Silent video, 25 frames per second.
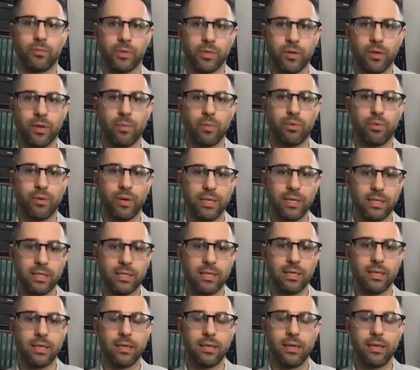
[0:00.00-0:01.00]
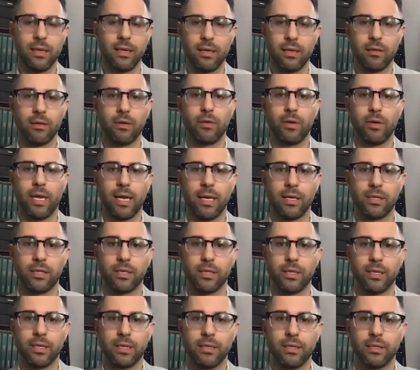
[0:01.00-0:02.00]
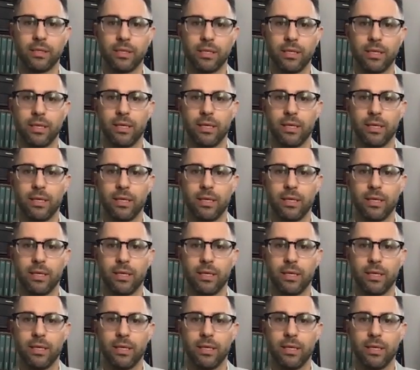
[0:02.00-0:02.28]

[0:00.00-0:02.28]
So the Princeton location is